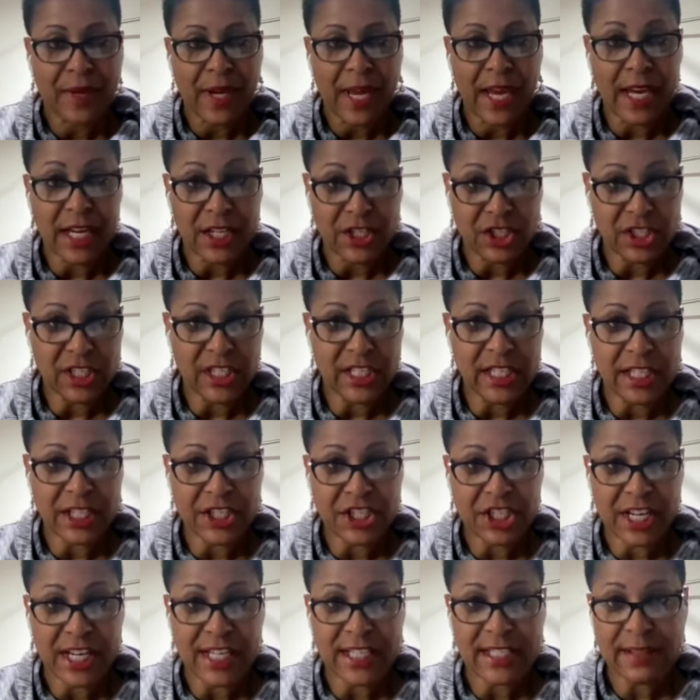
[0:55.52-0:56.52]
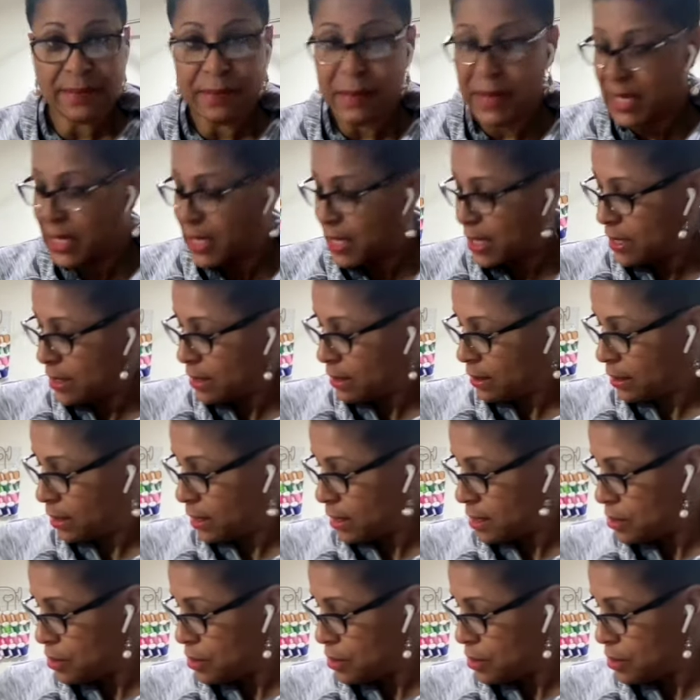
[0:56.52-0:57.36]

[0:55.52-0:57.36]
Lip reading: Angelina Jasmina,